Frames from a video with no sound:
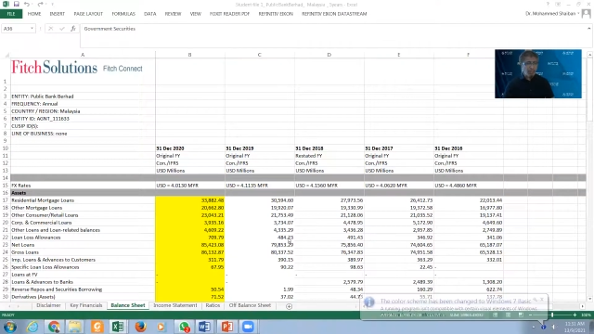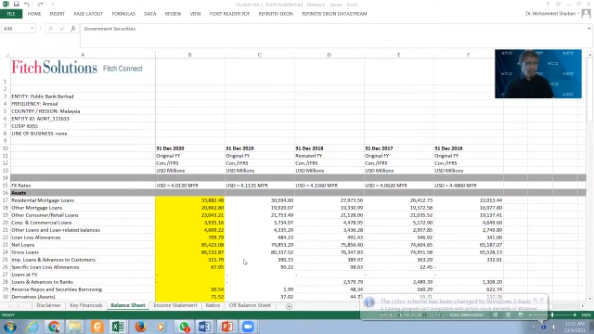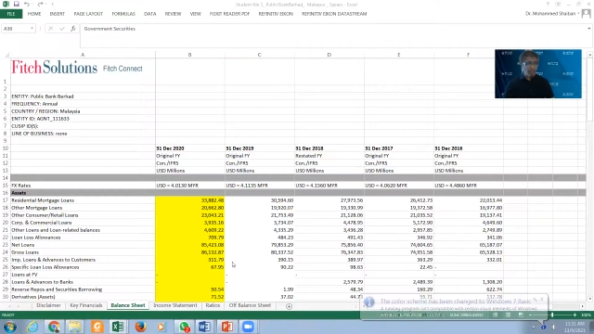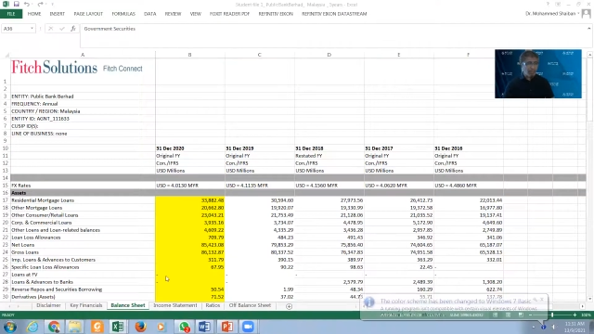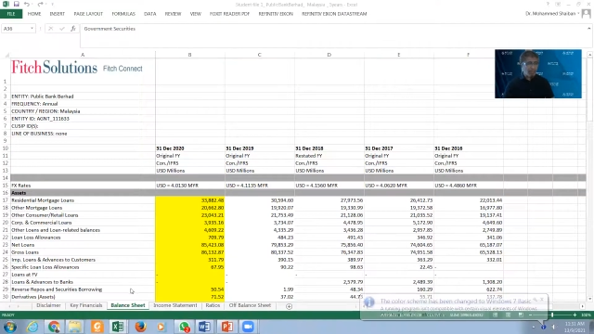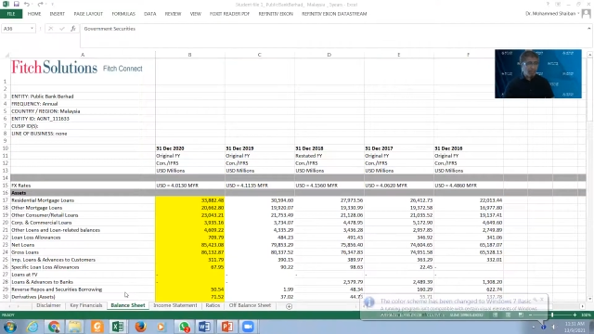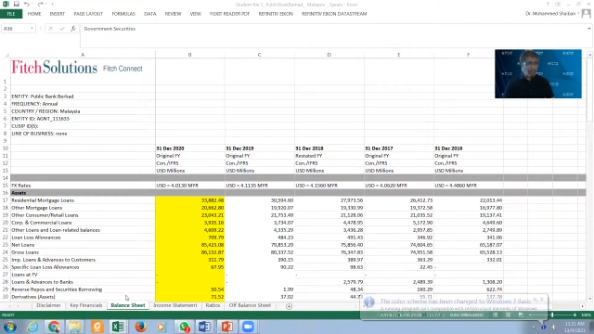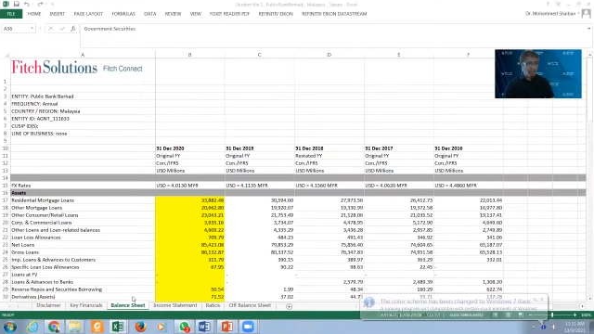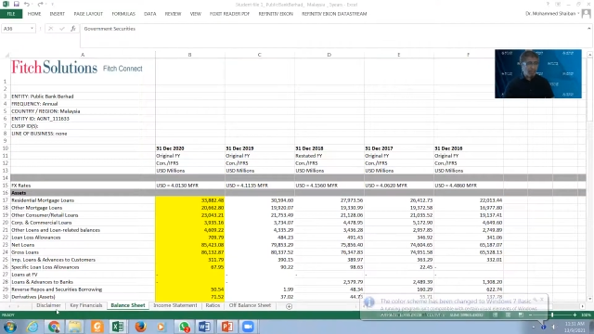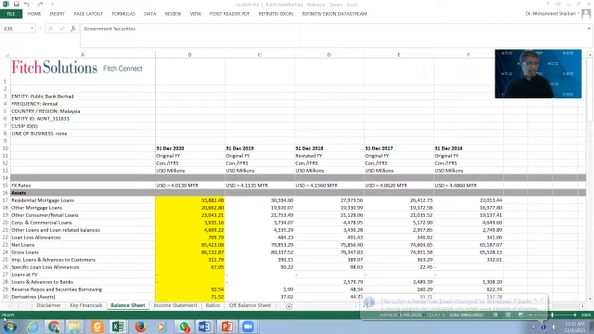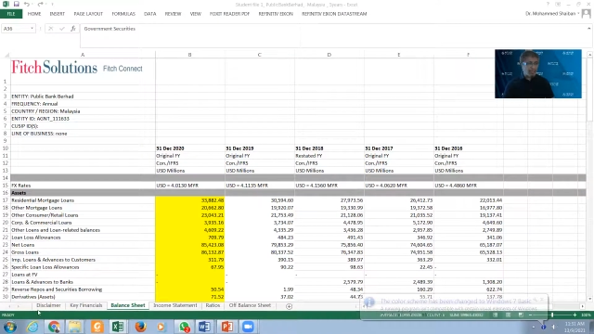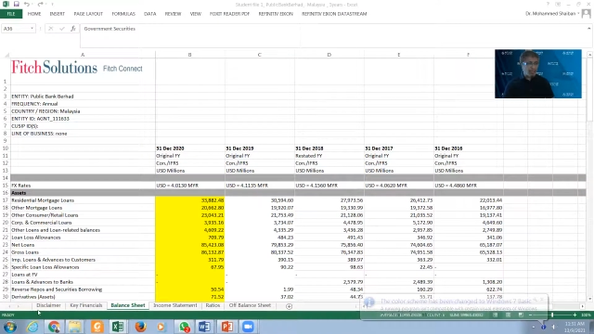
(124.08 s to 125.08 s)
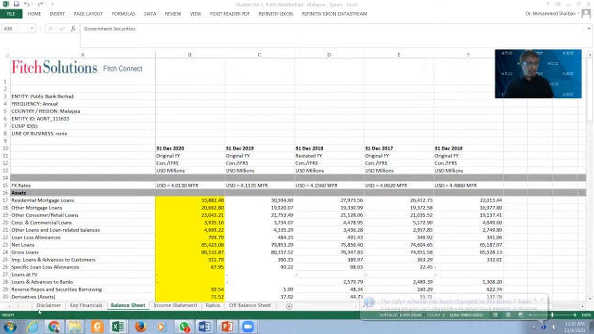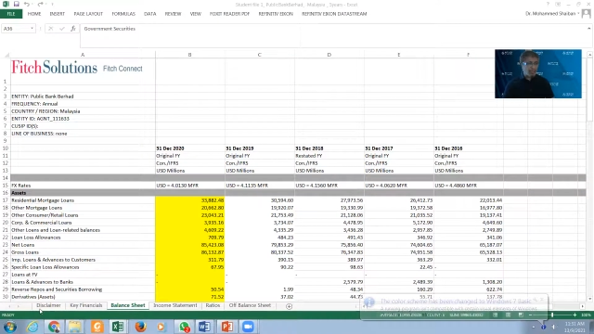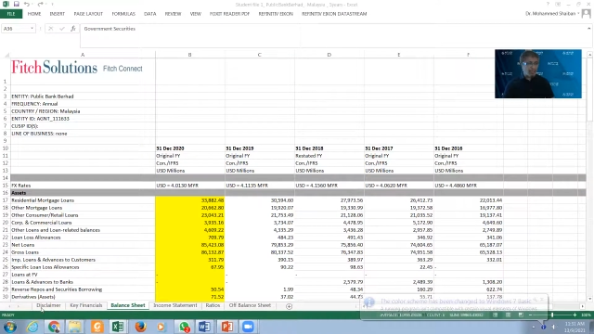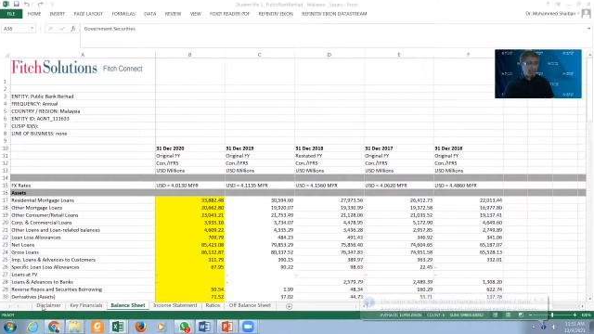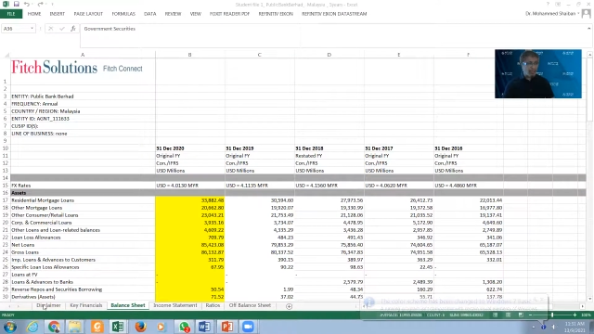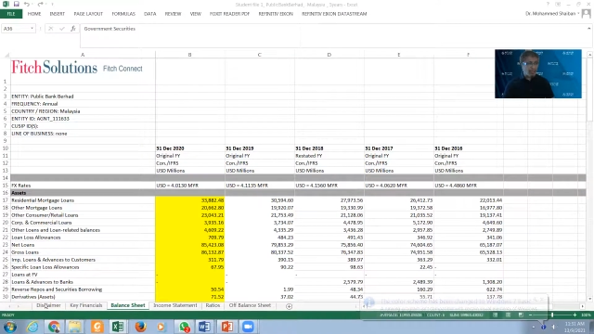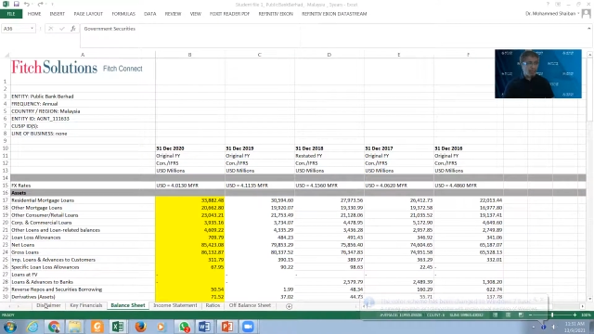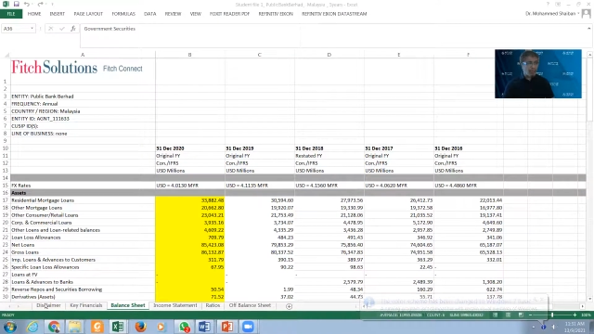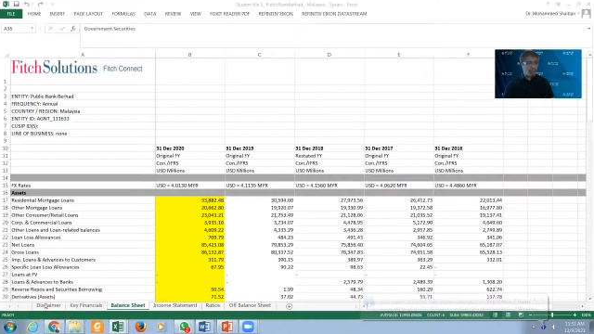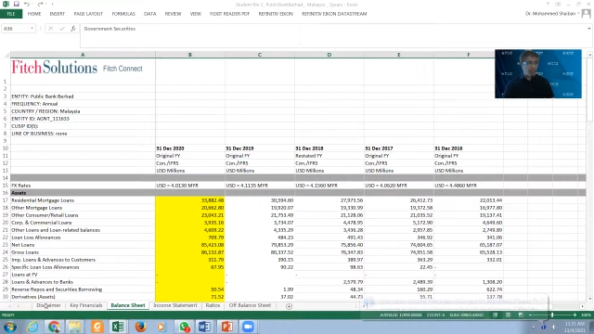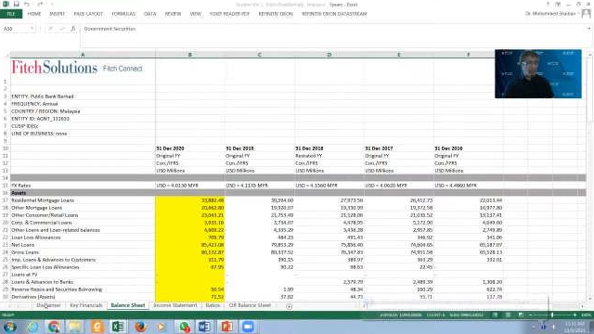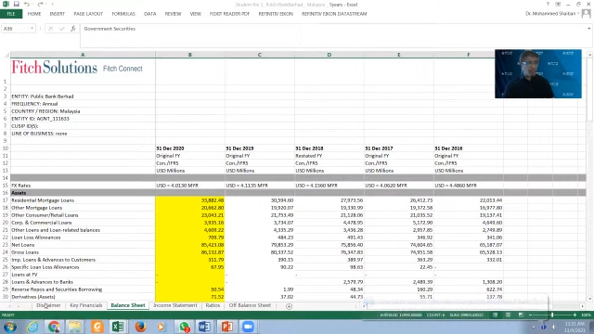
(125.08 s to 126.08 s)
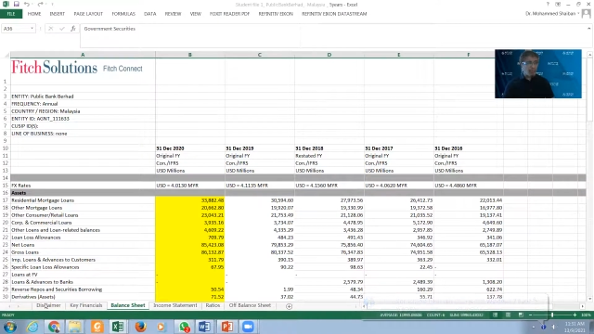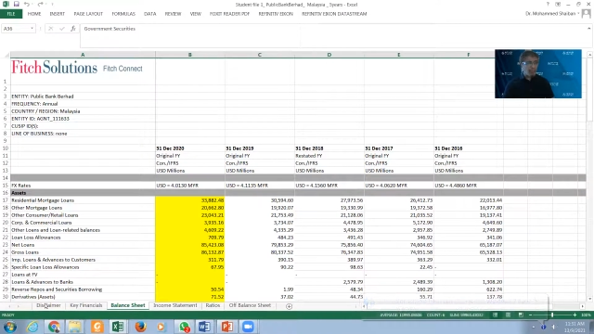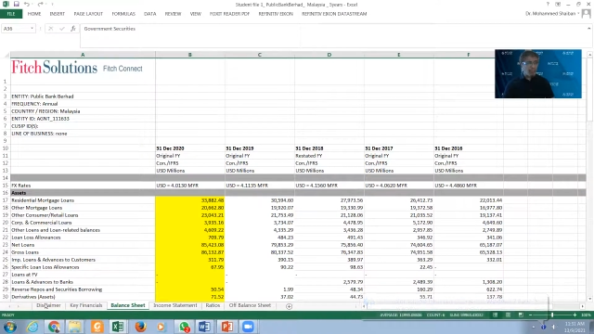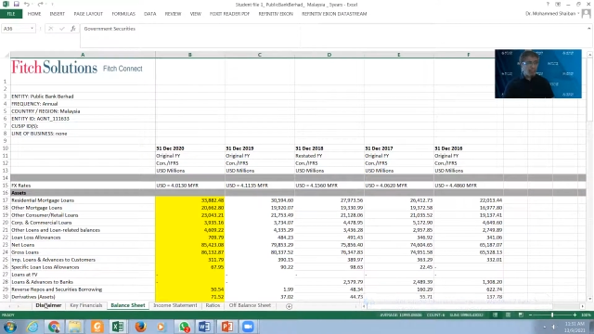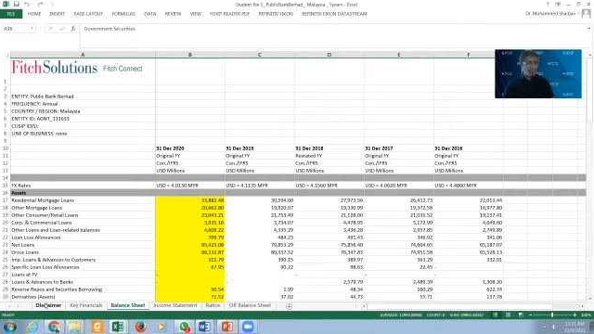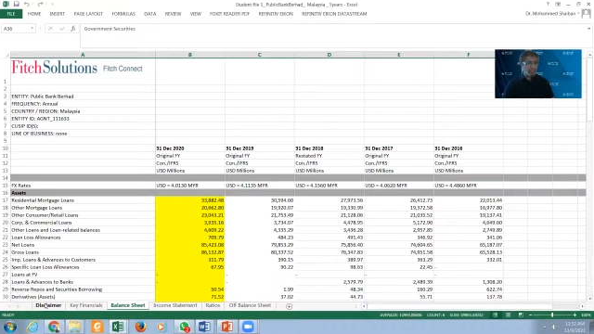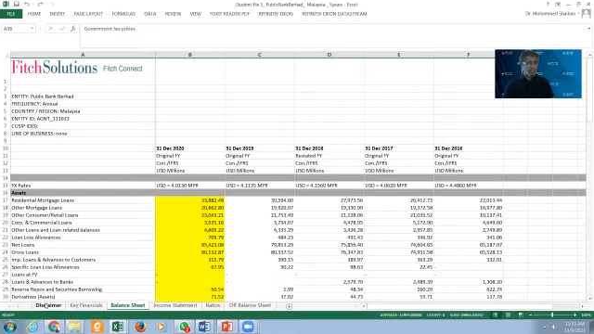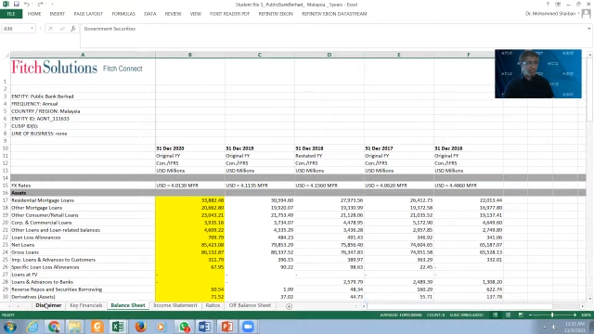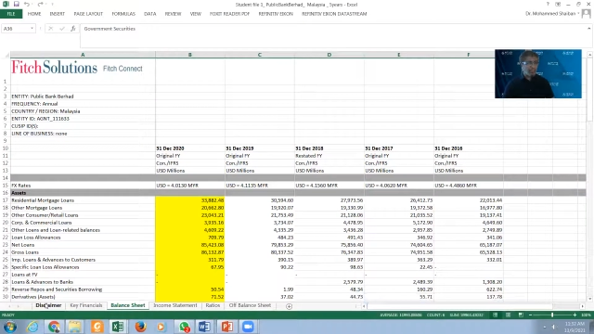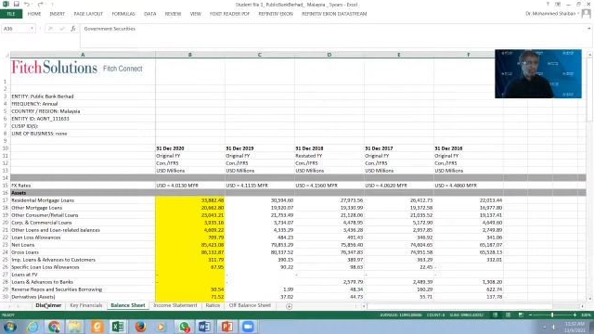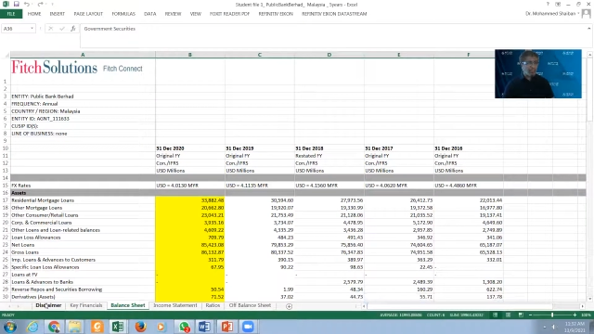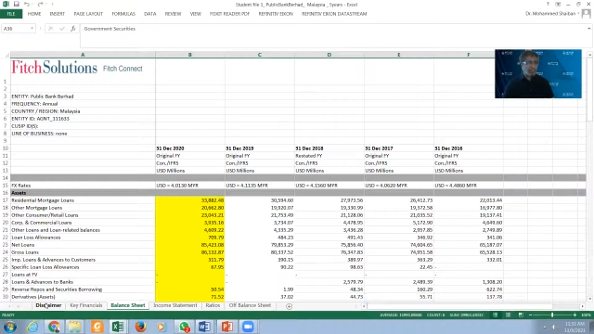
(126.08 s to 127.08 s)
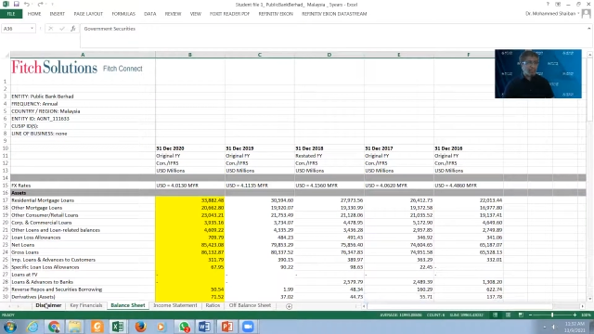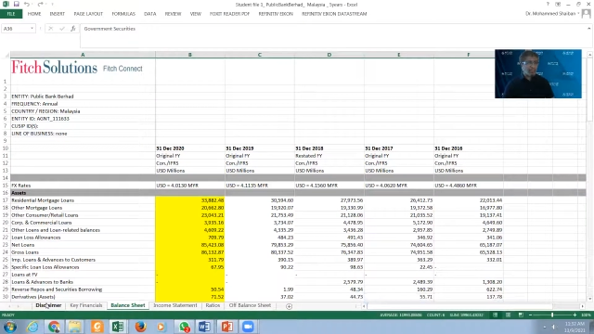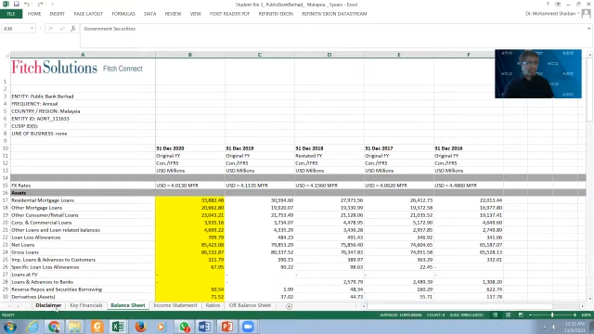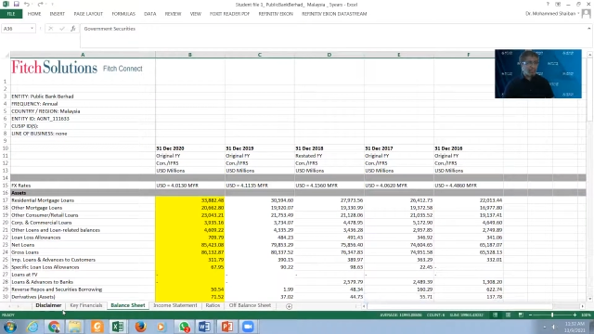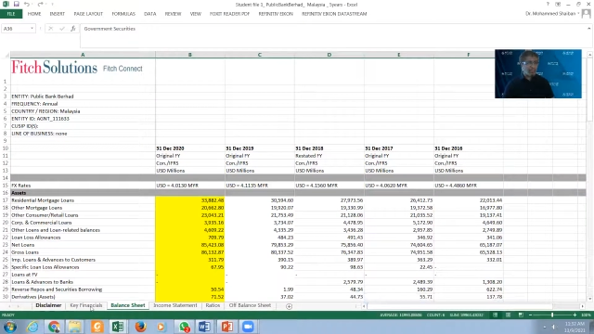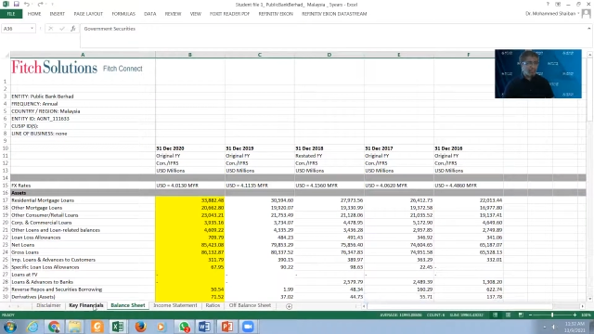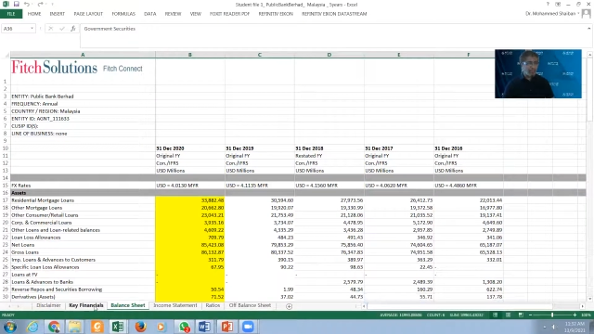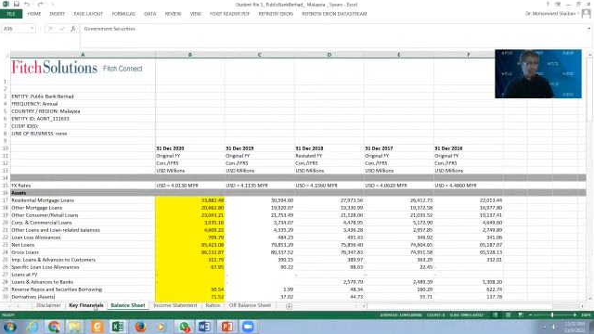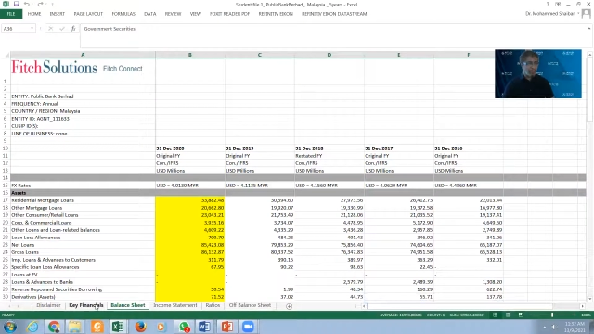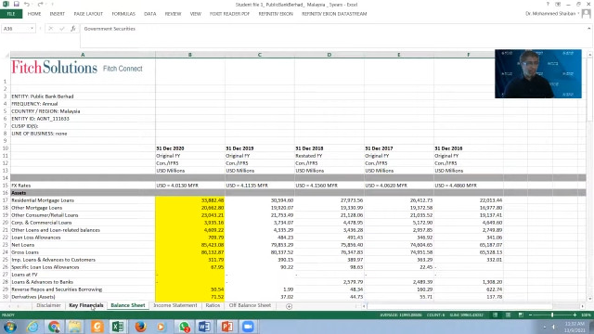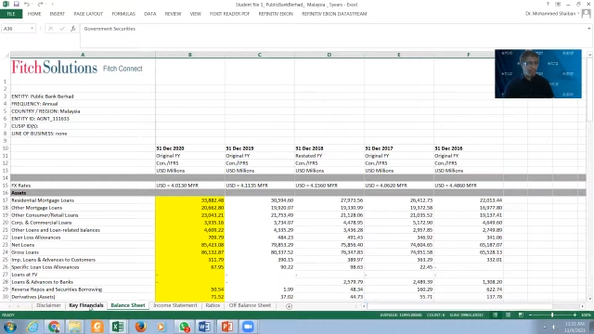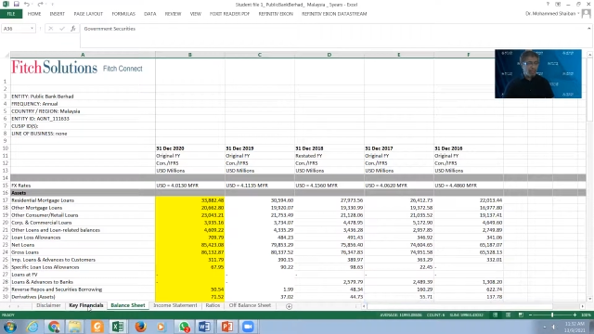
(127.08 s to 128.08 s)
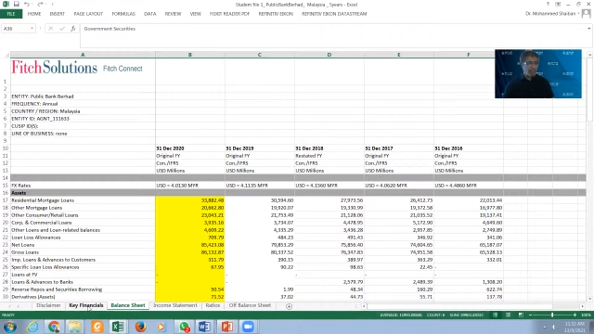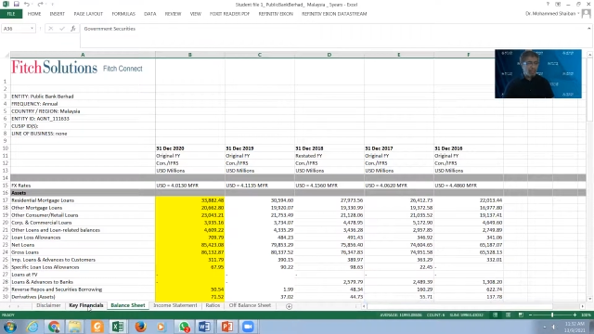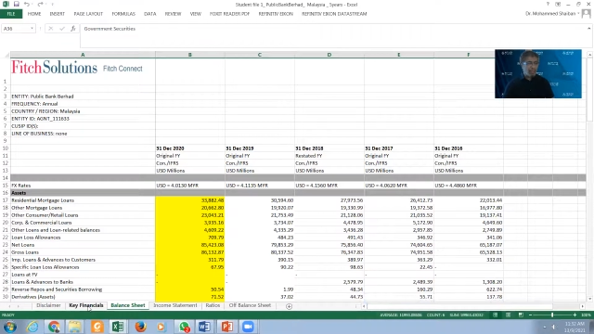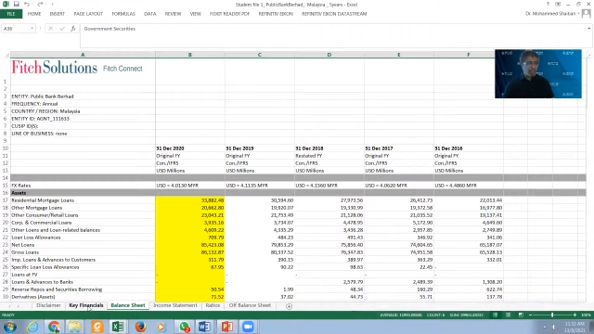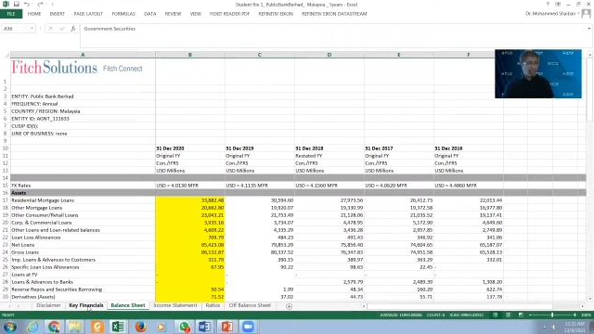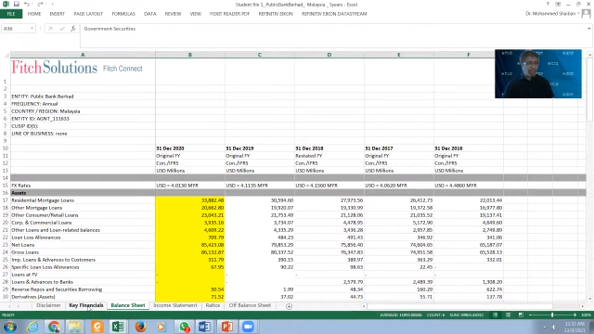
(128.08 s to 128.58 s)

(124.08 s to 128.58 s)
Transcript: No face is visible, so there are no lips to read.